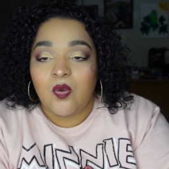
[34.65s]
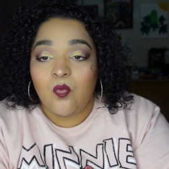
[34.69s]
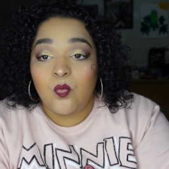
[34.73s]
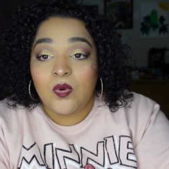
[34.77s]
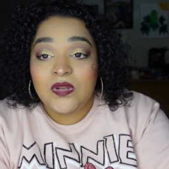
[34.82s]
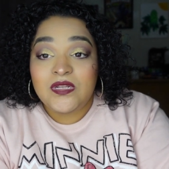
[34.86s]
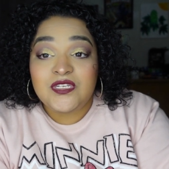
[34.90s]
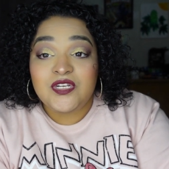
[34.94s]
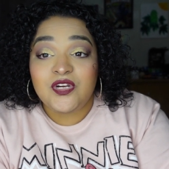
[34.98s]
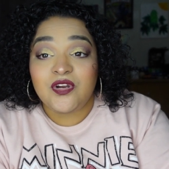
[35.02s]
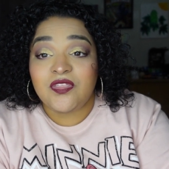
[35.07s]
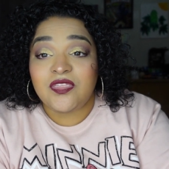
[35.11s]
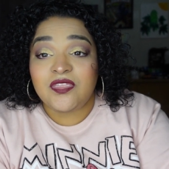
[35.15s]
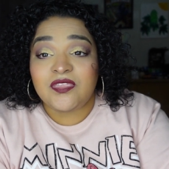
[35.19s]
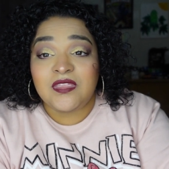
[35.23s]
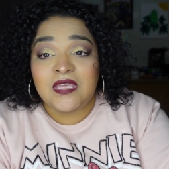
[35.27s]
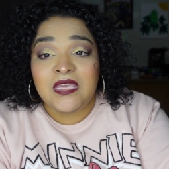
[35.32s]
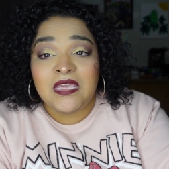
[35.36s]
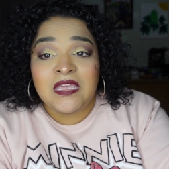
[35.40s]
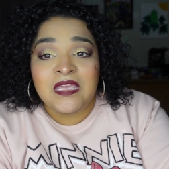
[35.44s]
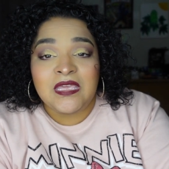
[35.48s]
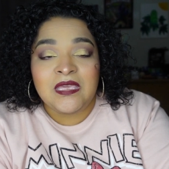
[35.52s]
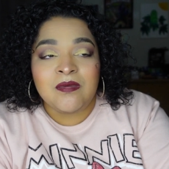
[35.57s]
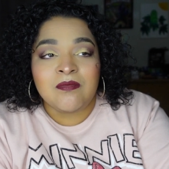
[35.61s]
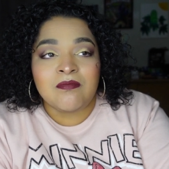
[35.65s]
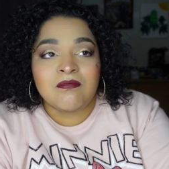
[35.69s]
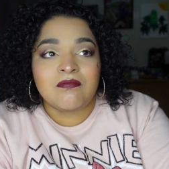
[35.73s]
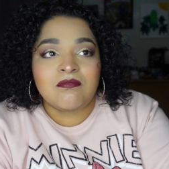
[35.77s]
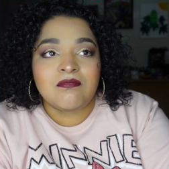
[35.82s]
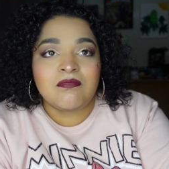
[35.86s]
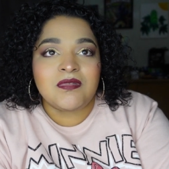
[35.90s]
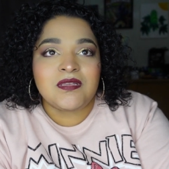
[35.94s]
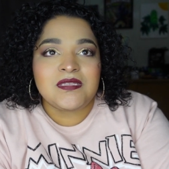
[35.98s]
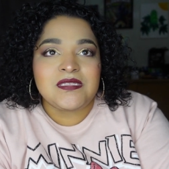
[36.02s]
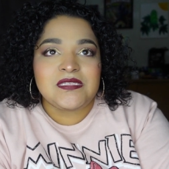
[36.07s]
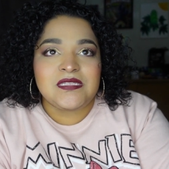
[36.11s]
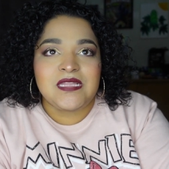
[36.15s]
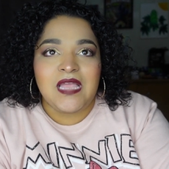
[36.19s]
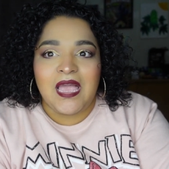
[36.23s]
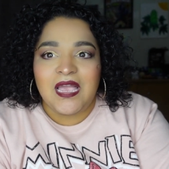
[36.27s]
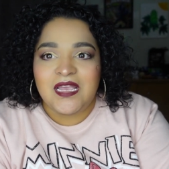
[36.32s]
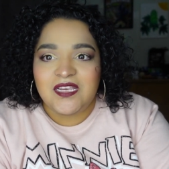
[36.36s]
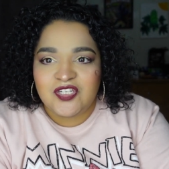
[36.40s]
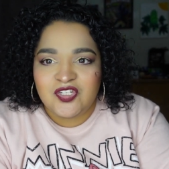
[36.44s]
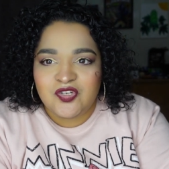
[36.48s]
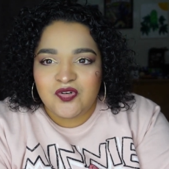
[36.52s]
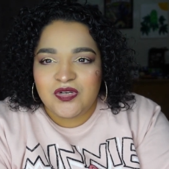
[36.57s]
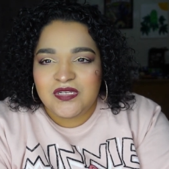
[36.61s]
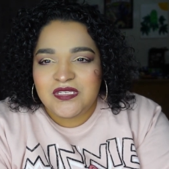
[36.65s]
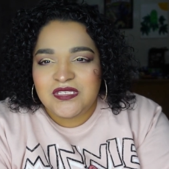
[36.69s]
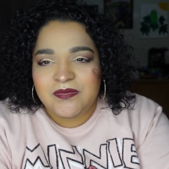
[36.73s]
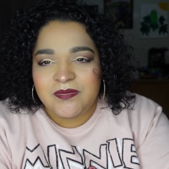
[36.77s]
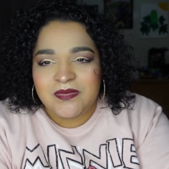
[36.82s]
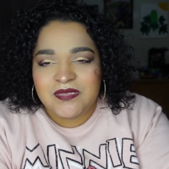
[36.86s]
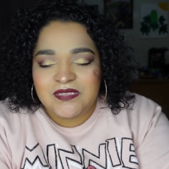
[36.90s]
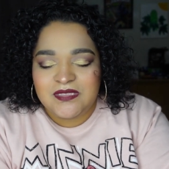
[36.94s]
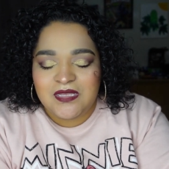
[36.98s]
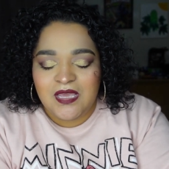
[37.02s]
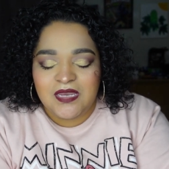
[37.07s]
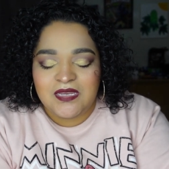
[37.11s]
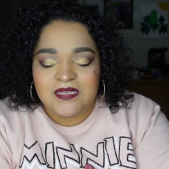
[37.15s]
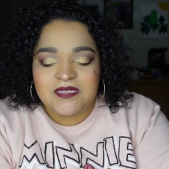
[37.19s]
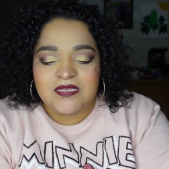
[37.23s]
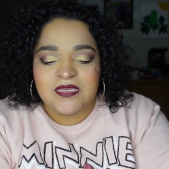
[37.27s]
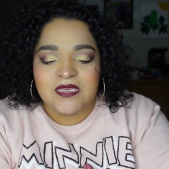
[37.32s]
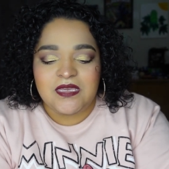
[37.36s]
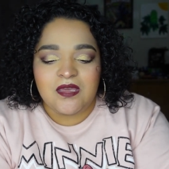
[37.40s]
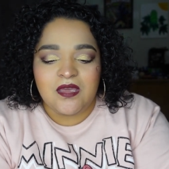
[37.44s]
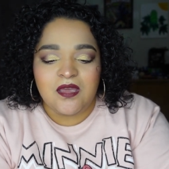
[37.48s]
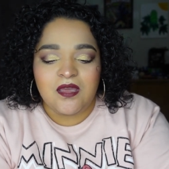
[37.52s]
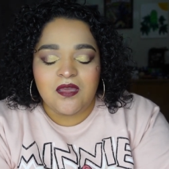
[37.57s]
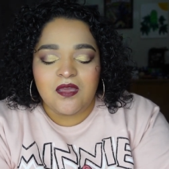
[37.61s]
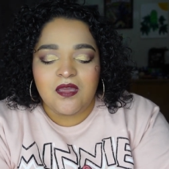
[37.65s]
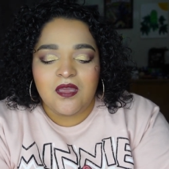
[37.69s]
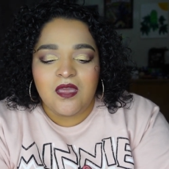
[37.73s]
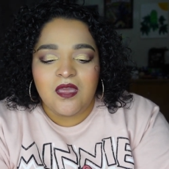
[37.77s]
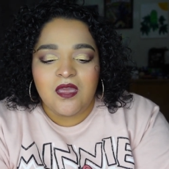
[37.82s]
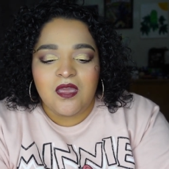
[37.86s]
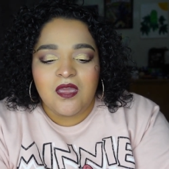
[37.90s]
winter theme slash Christmas idea.